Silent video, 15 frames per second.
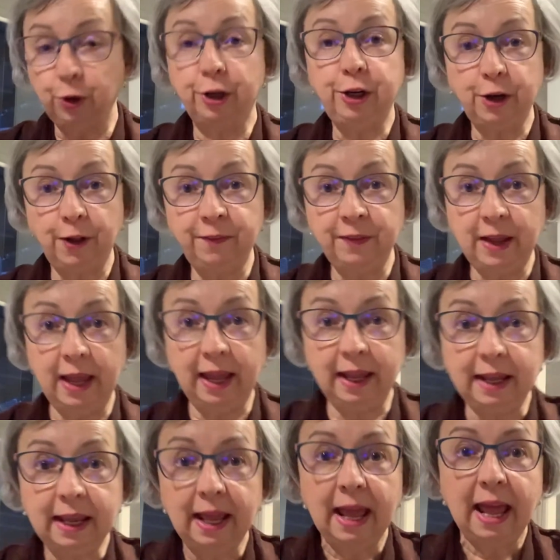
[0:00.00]
it on
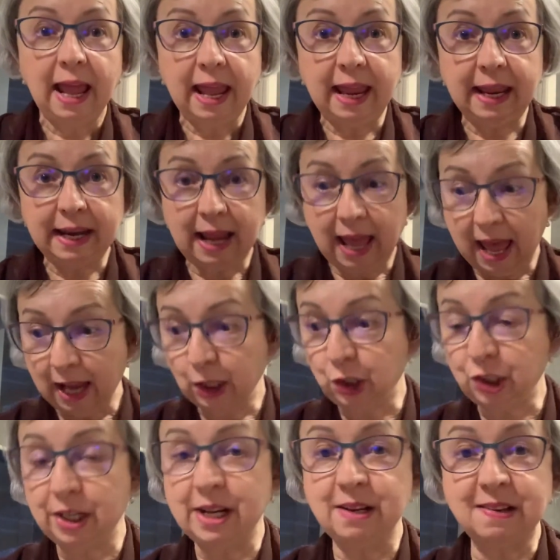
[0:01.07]
there. It
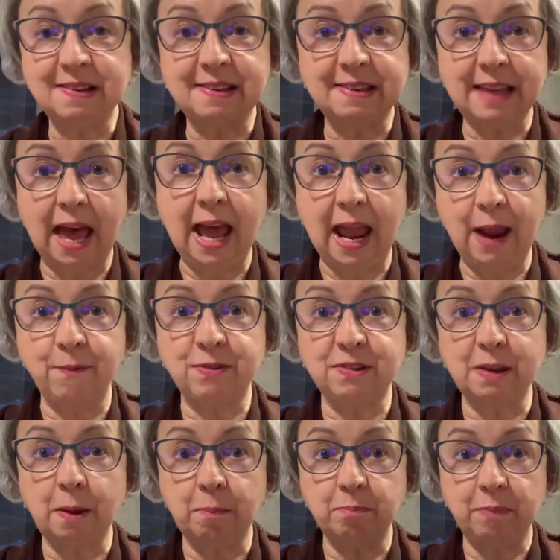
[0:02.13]
actually
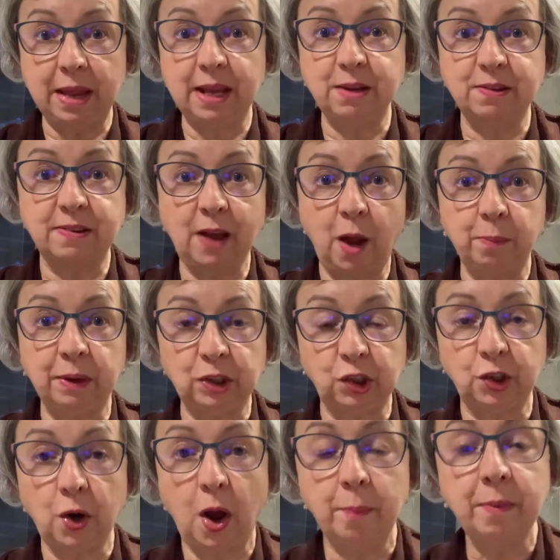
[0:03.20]
saves me so much
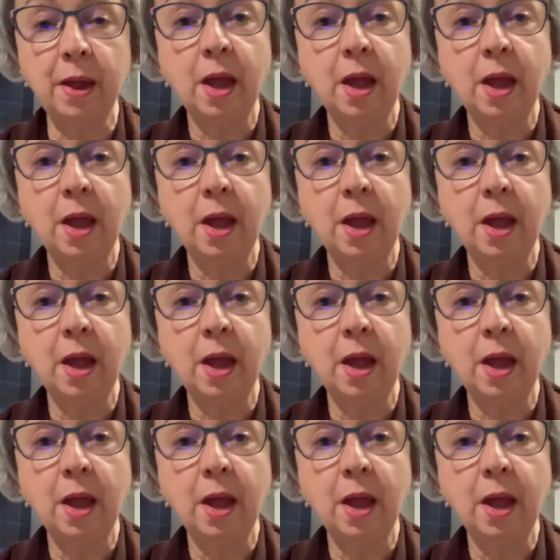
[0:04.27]
time.